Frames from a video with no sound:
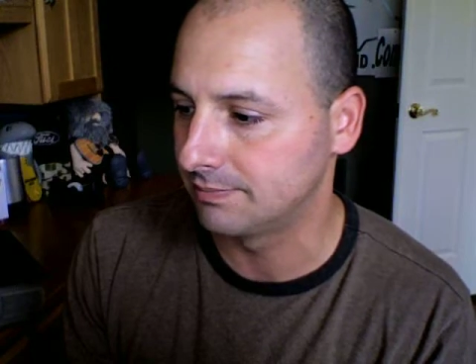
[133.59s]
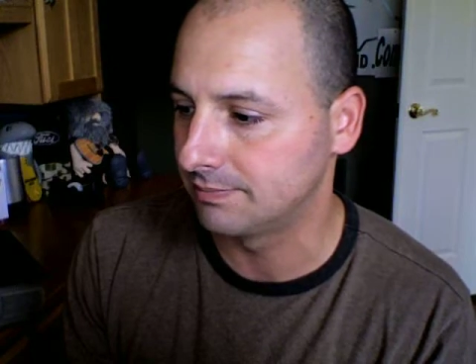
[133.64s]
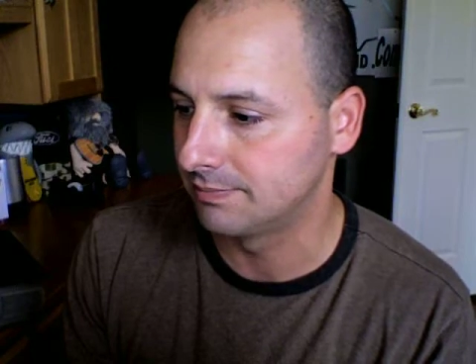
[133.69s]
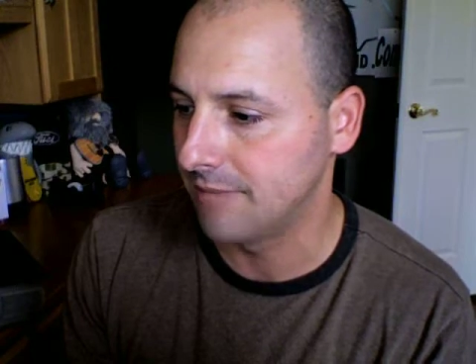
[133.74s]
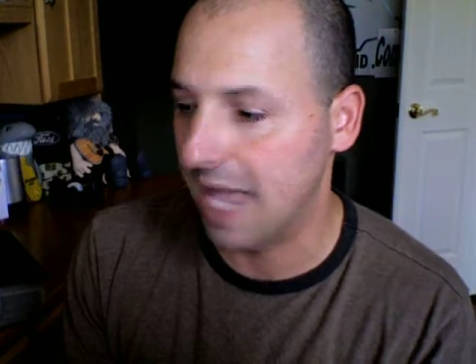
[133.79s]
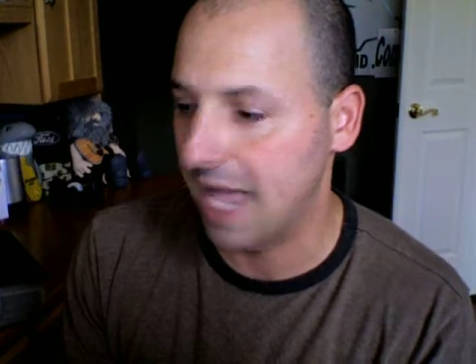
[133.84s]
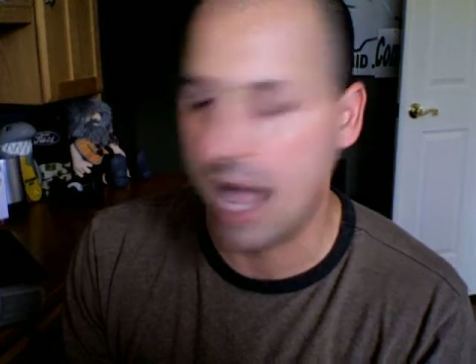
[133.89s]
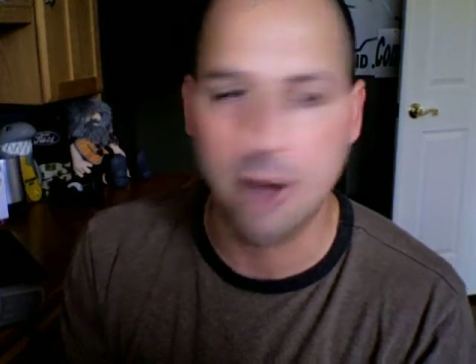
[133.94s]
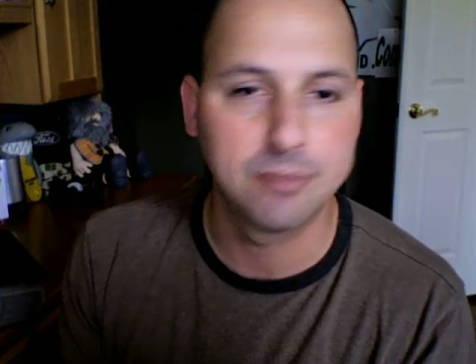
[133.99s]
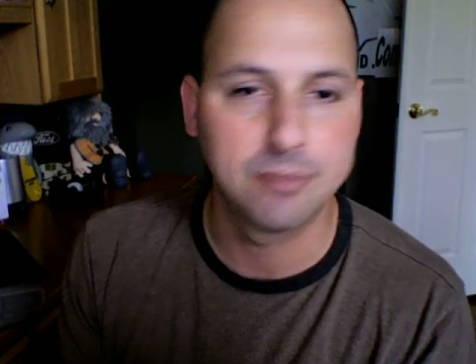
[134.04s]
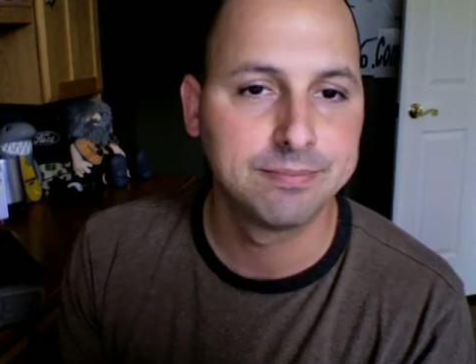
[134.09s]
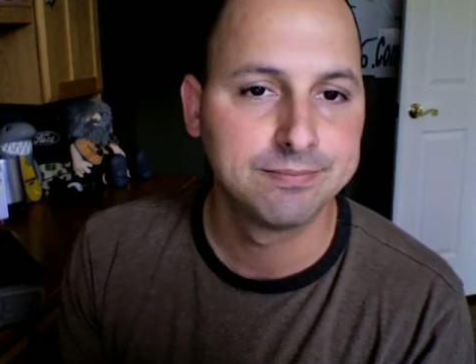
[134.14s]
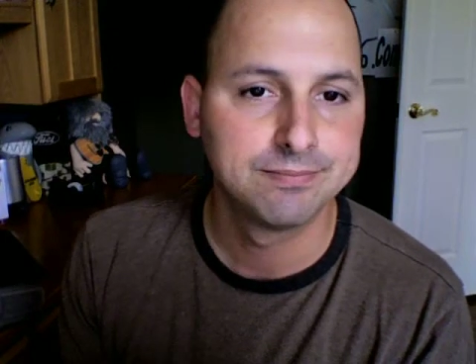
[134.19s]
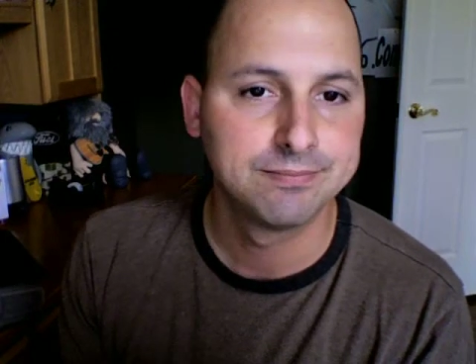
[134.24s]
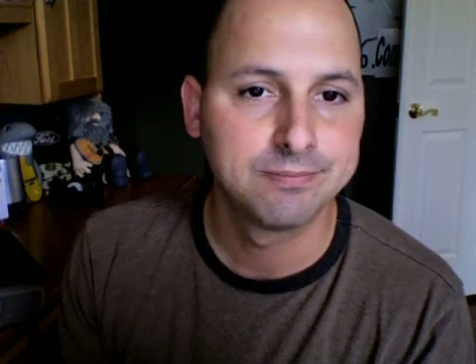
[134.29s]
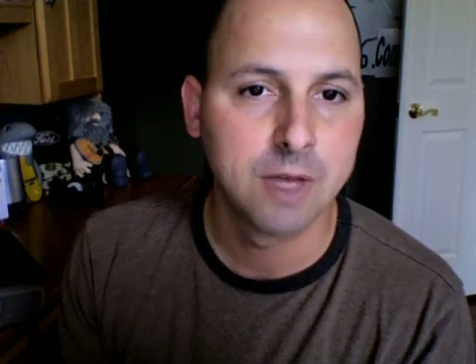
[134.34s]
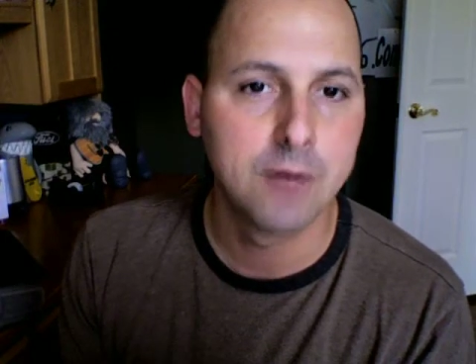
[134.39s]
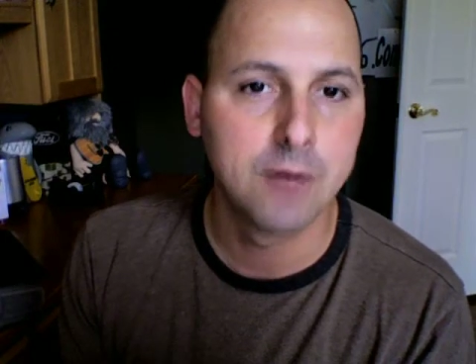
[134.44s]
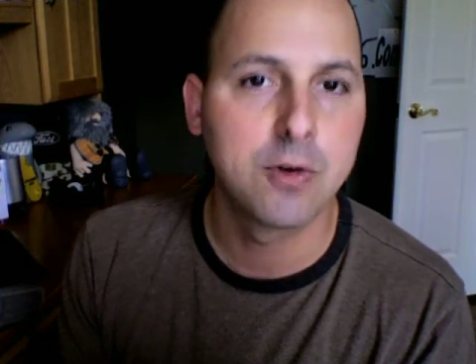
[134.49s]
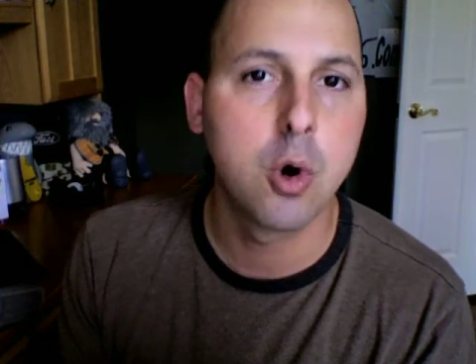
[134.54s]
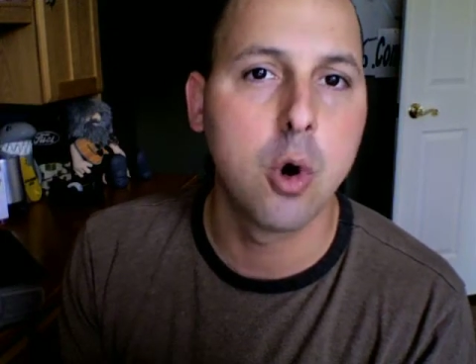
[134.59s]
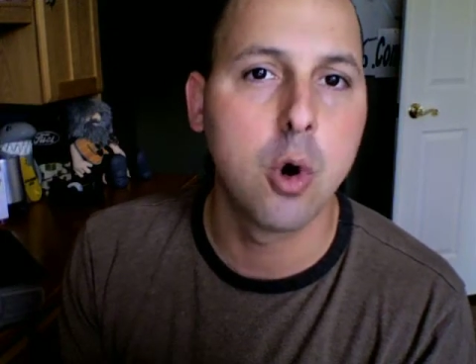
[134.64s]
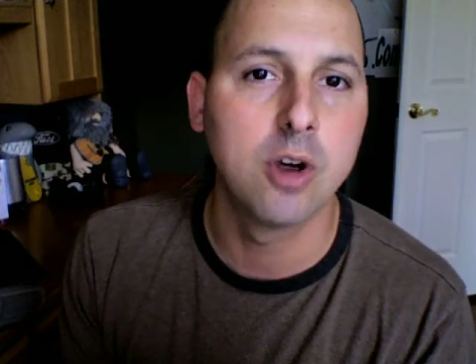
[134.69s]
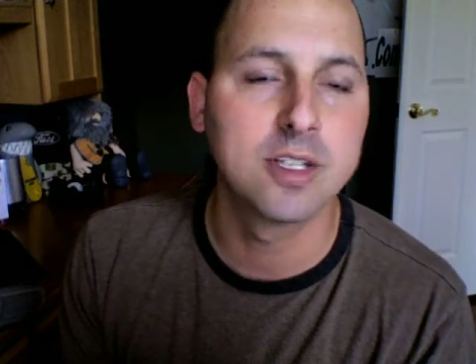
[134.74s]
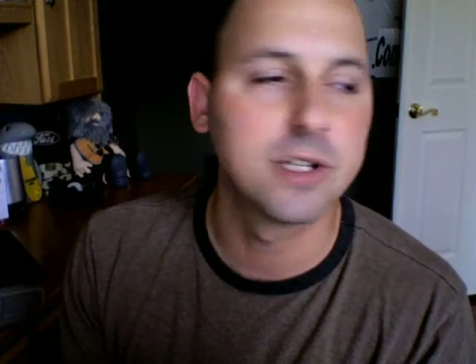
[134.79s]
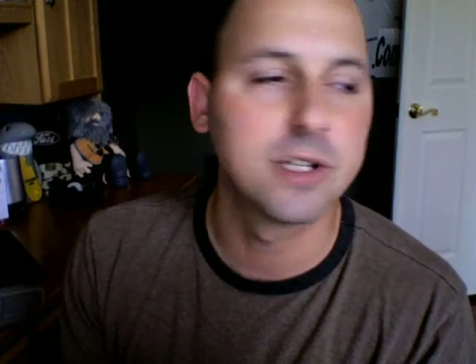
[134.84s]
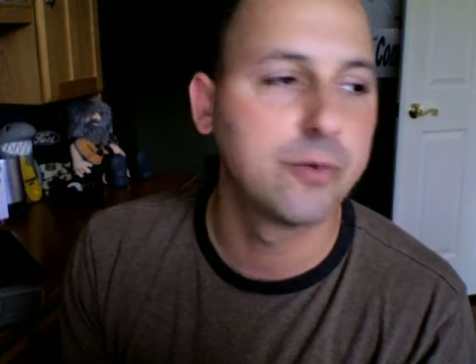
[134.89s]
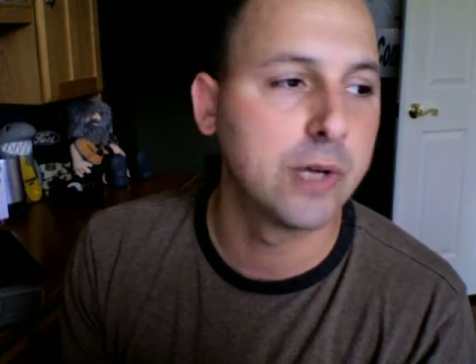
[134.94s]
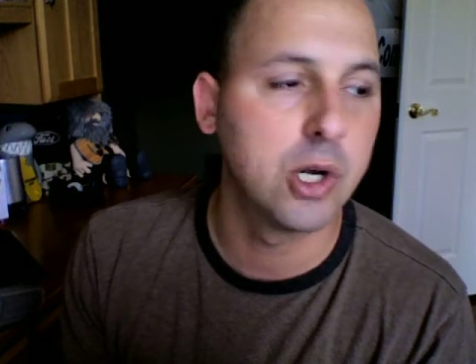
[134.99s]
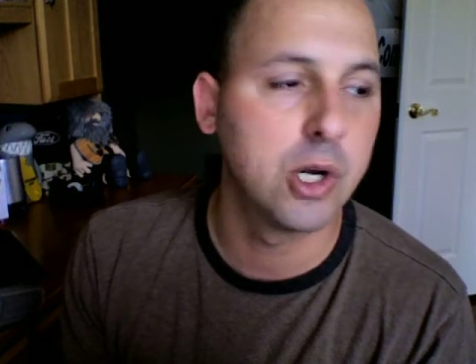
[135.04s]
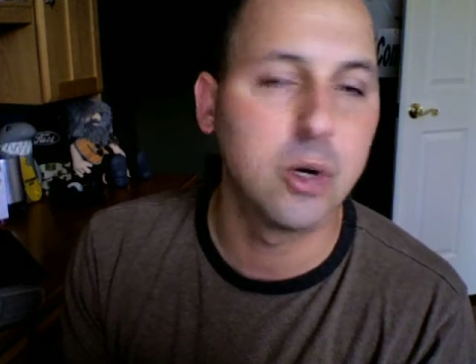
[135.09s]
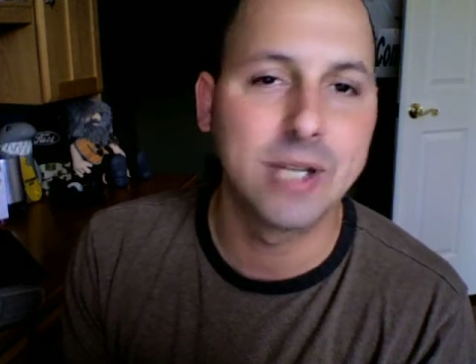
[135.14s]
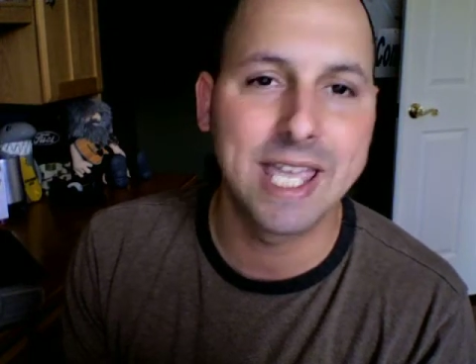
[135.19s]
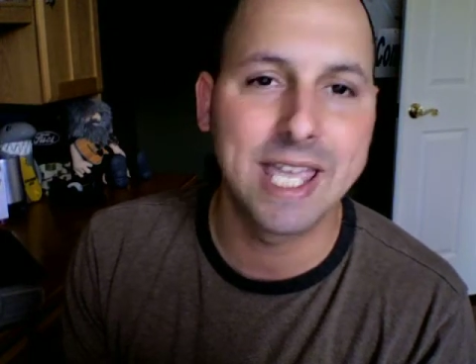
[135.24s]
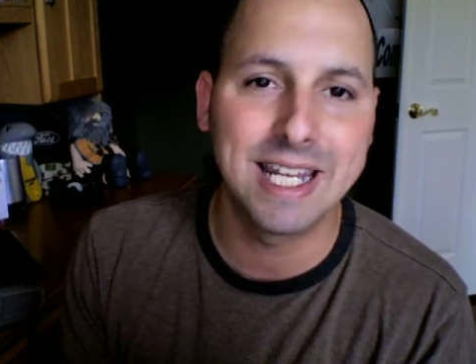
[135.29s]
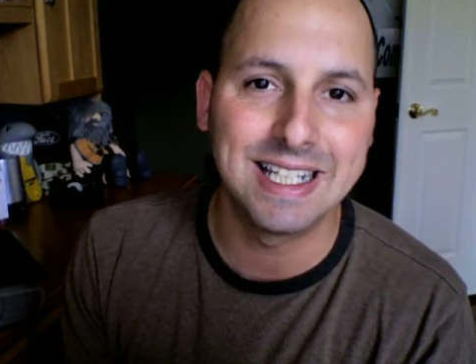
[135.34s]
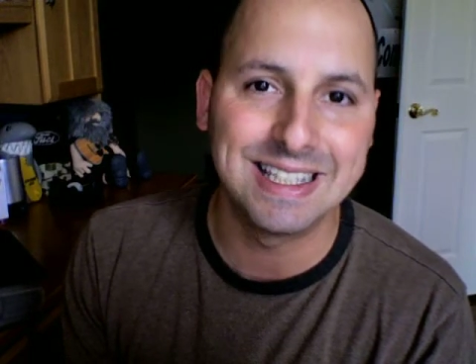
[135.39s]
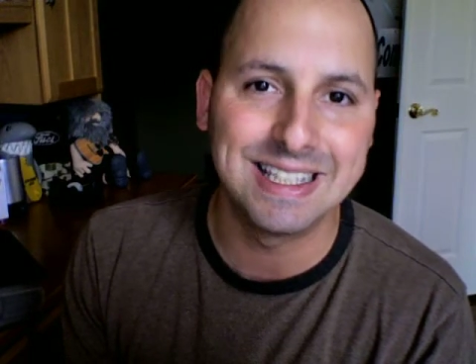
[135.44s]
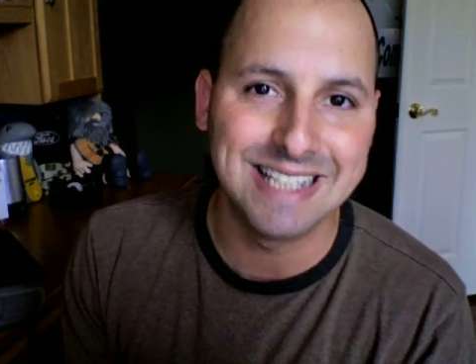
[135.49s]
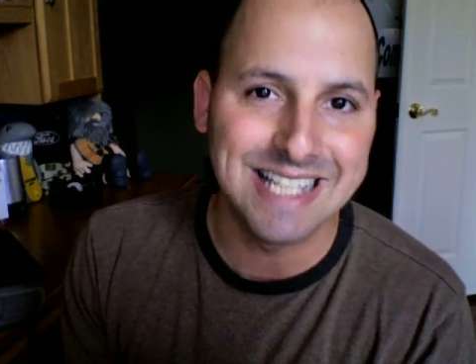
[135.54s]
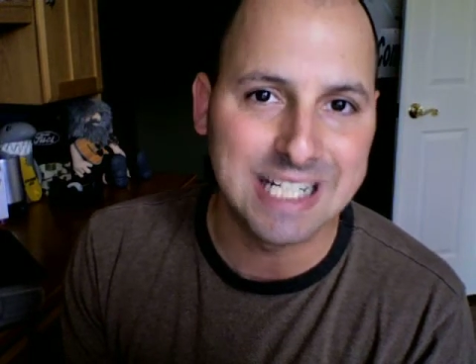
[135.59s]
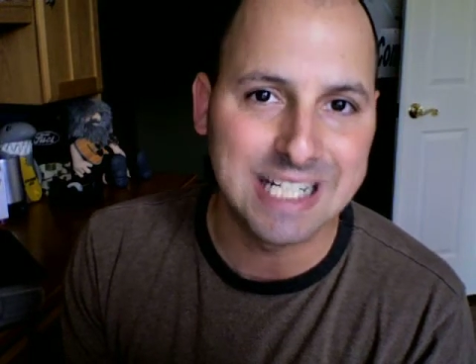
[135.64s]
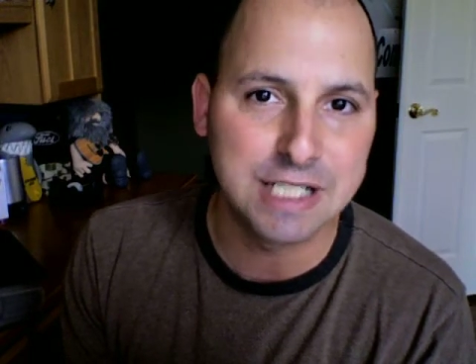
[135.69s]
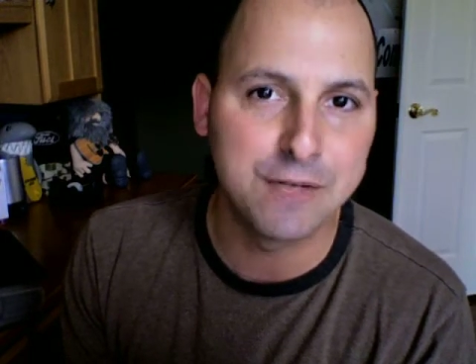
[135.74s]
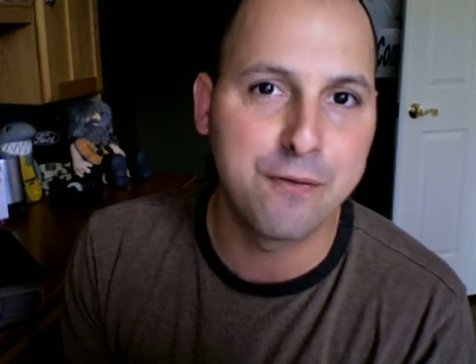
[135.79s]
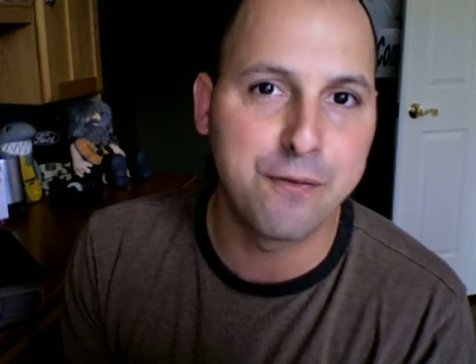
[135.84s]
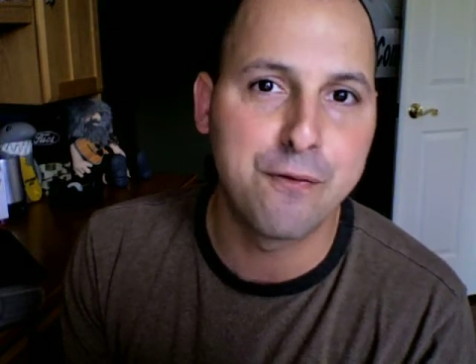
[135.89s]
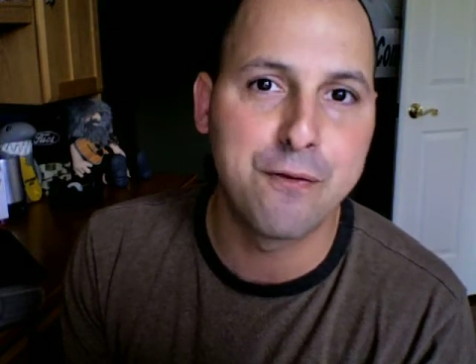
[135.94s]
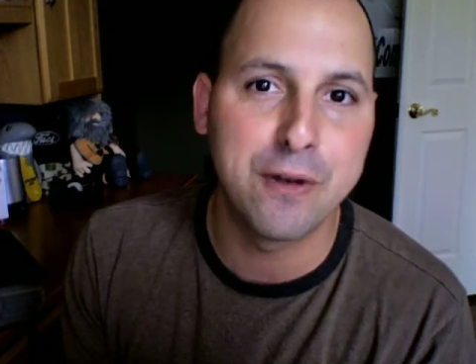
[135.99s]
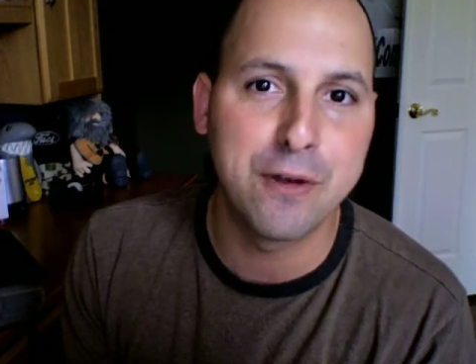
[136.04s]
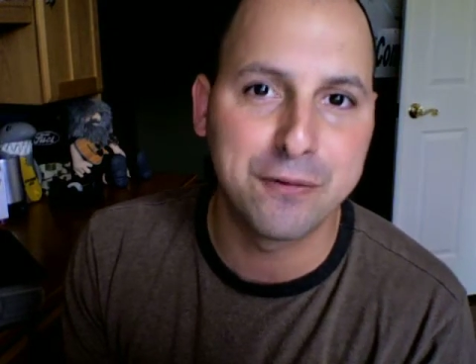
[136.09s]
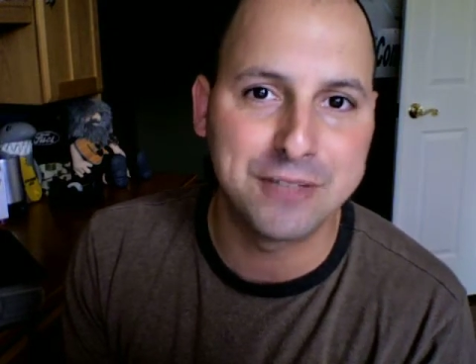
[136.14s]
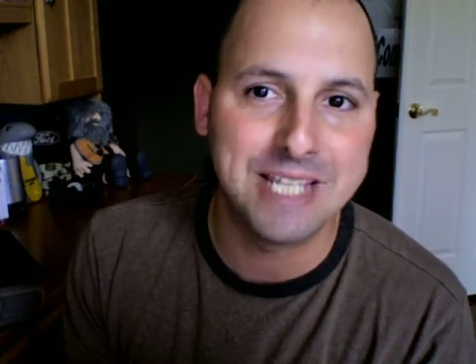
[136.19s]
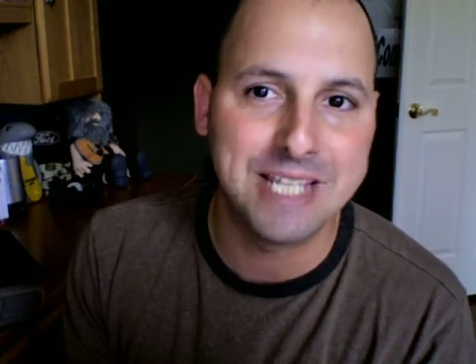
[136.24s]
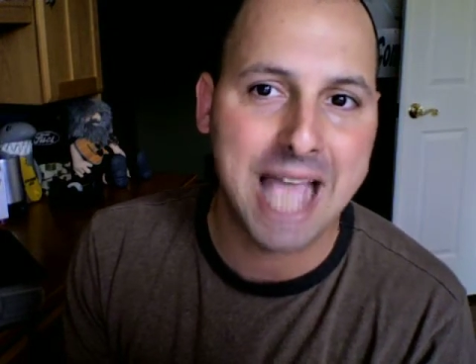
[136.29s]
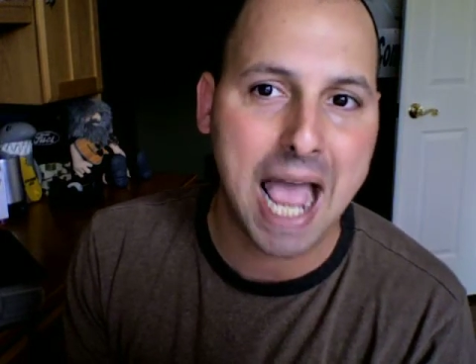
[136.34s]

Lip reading: Now, of course, if we don't get at least 50